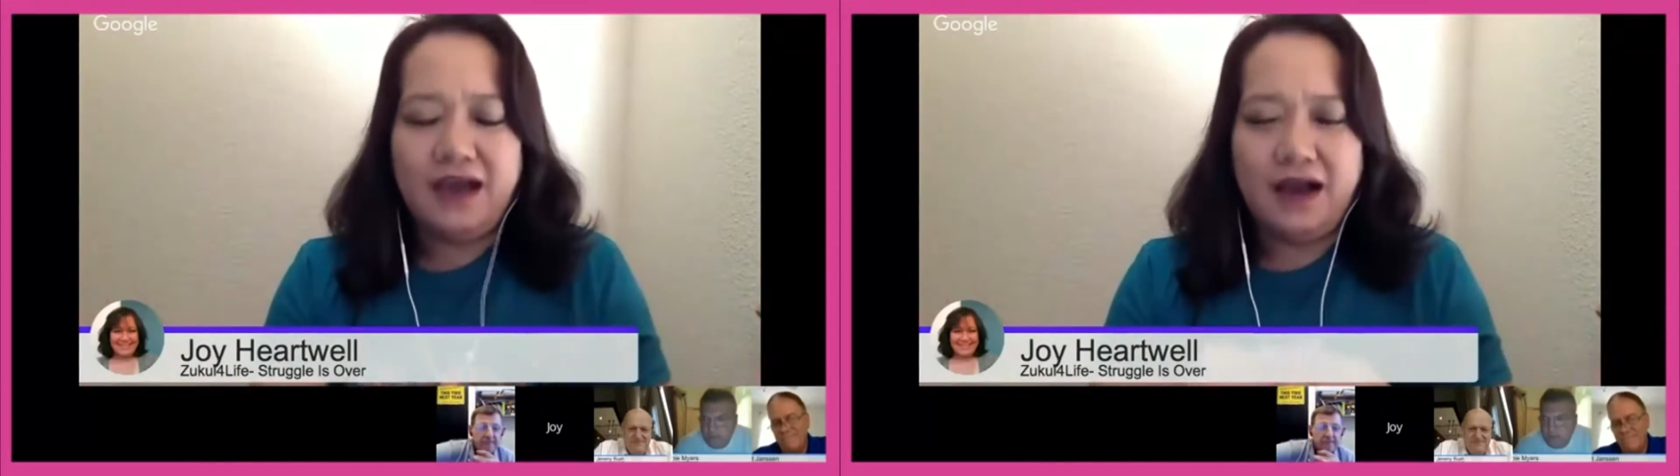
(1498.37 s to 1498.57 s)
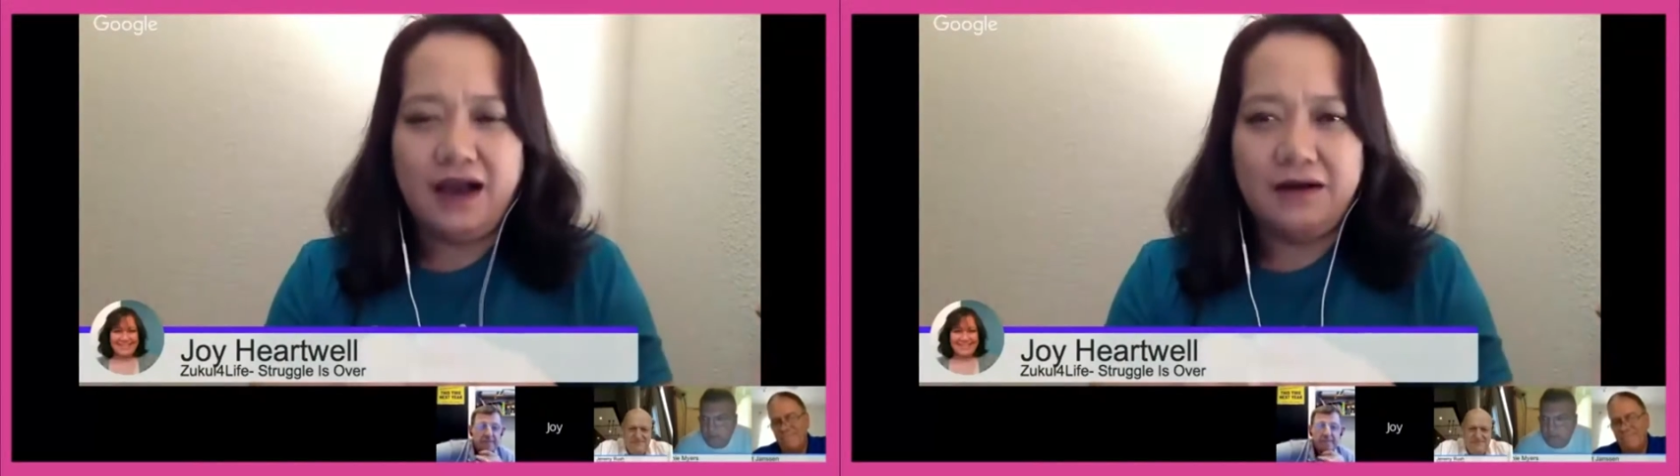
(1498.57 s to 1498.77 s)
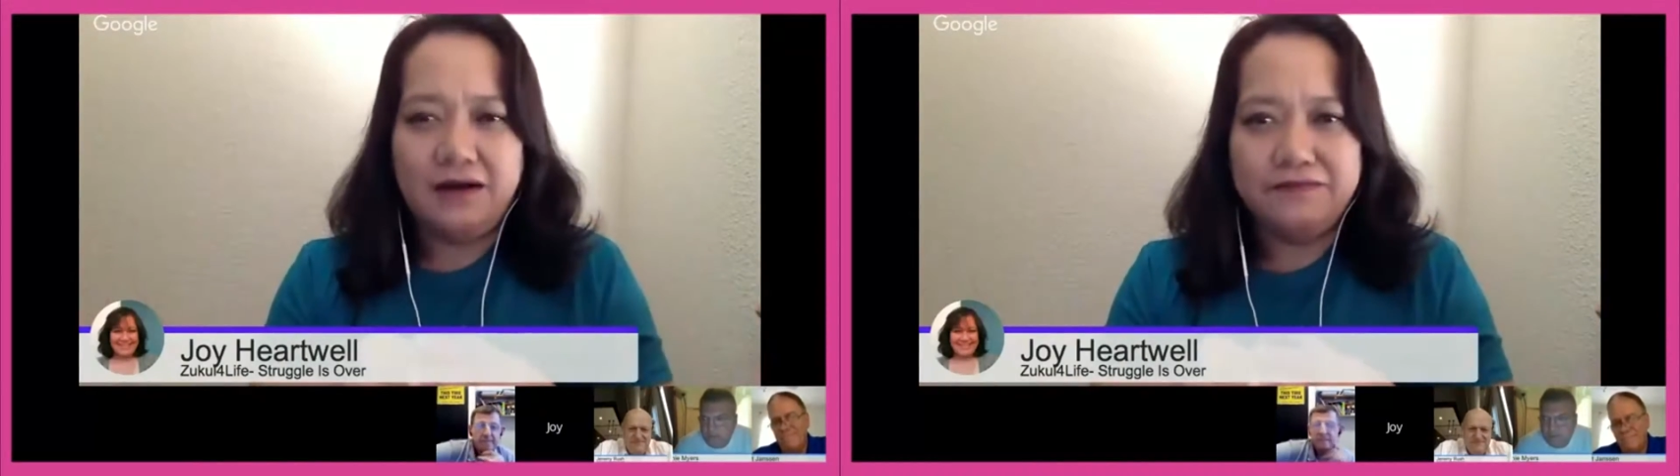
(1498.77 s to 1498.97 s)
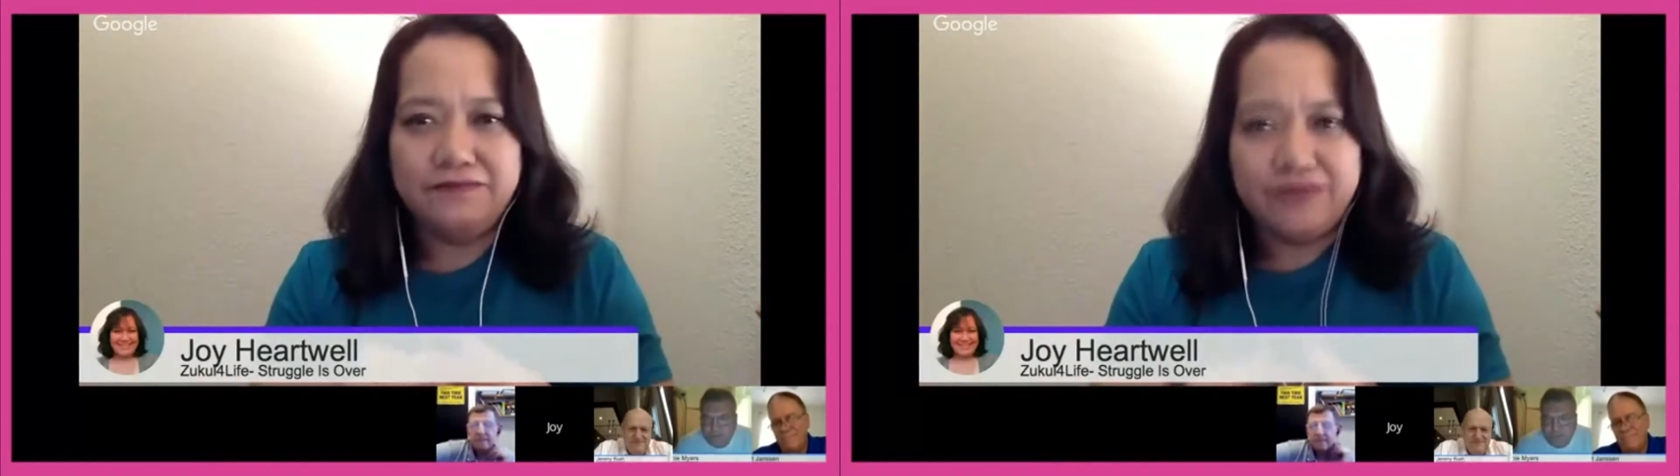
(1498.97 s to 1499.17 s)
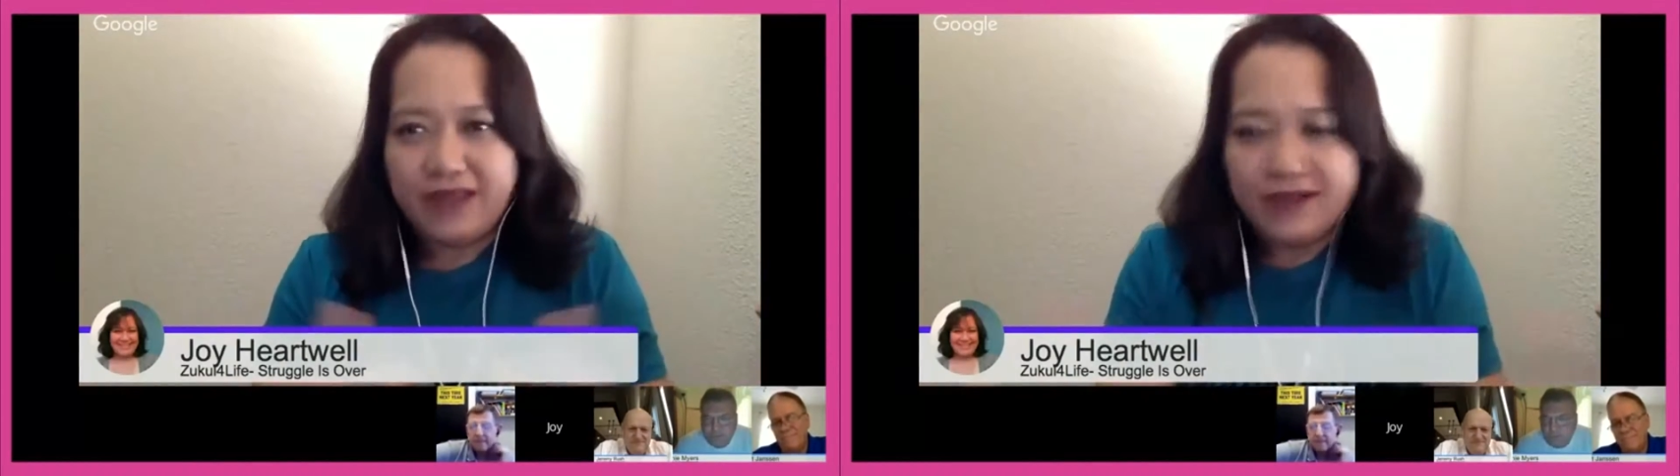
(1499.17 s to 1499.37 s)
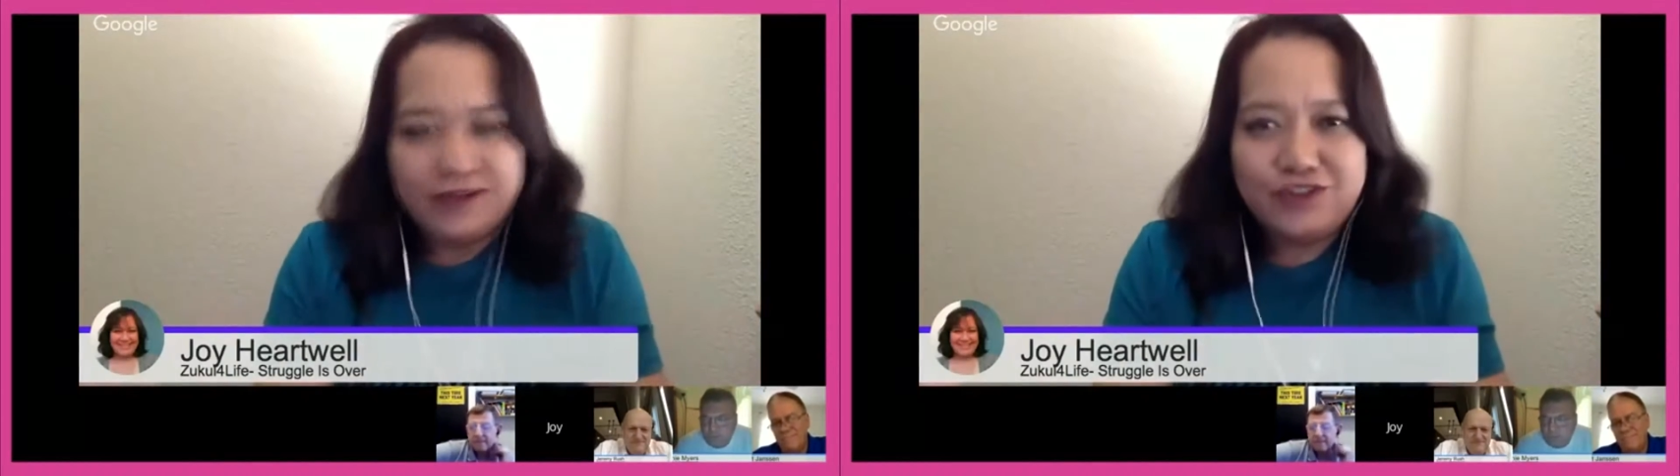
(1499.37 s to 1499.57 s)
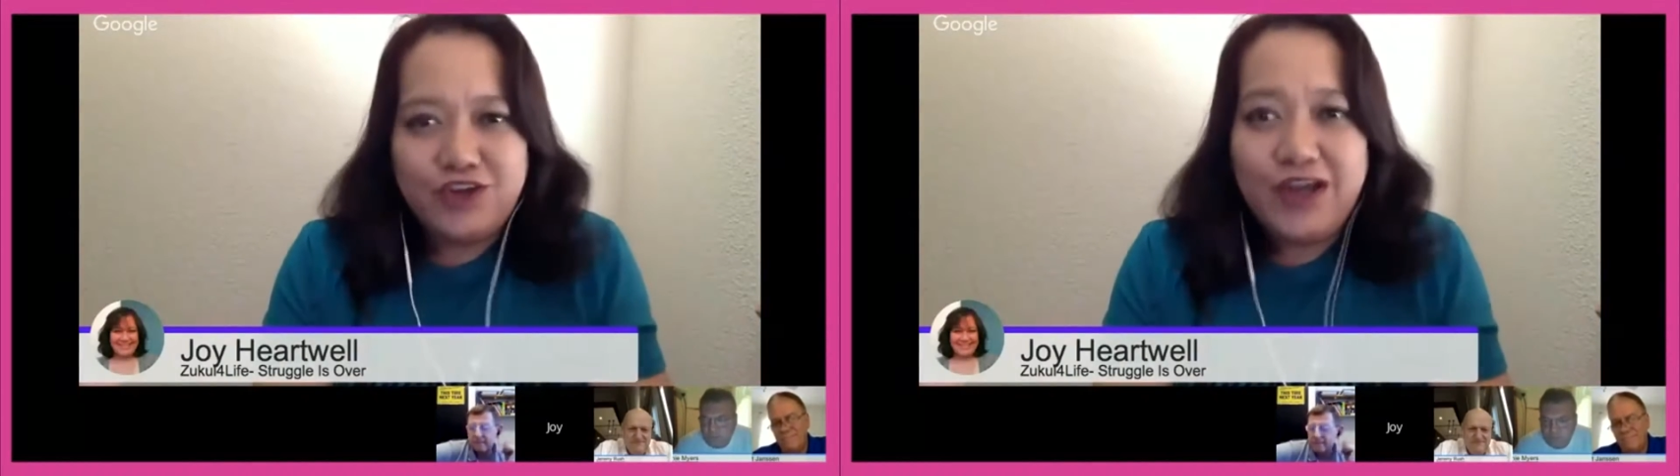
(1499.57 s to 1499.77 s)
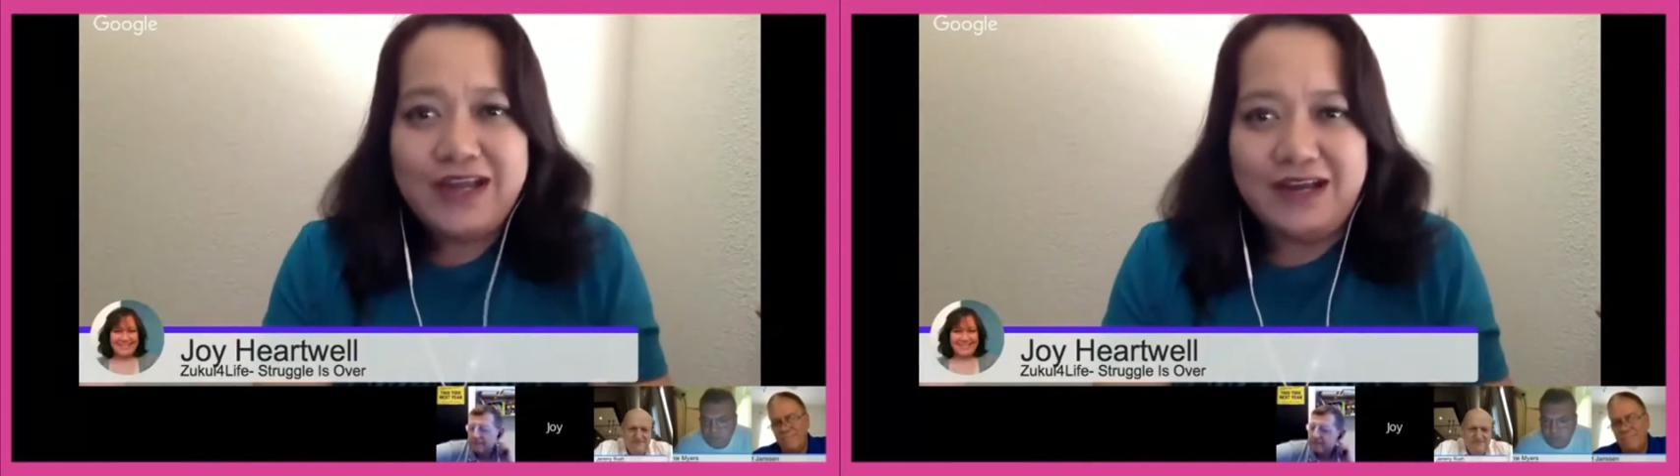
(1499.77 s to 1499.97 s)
um, join